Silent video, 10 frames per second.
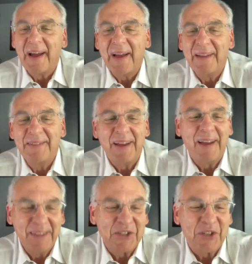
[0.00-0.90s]

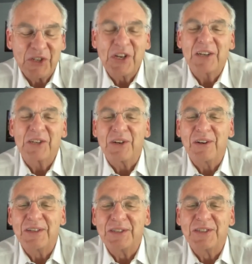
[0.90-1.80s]
And this
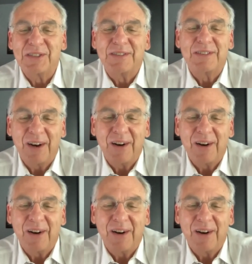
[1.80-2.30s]
conjecture is,